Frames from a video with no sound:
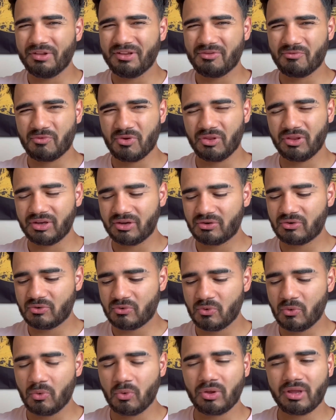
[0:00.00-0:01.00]
and really
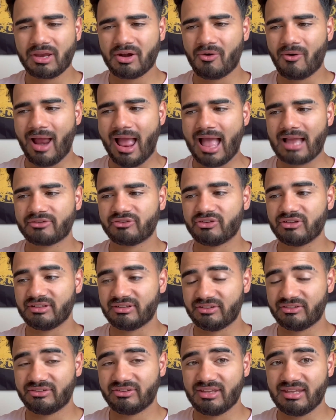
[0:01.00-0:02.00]
cool interaction
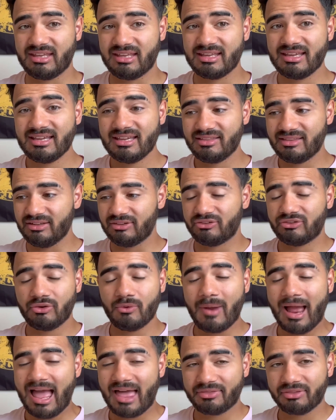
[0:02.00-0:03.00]
to see these
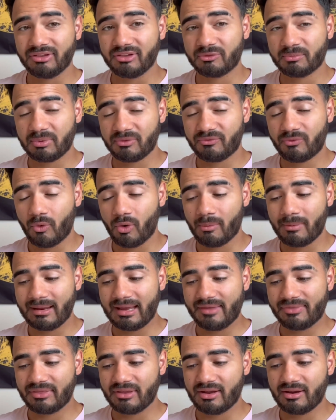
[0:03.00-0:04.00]
two athletes performing
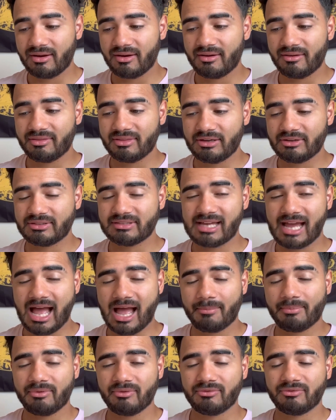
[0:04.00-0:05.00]
at their
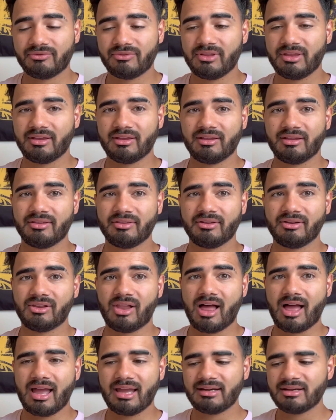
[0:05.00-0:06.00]
top of the
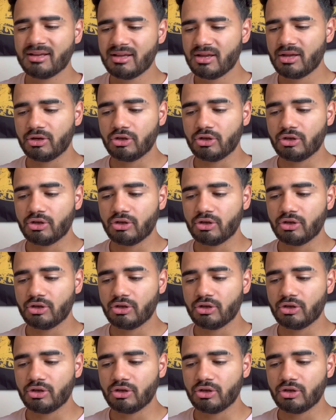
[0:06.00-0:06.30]
line,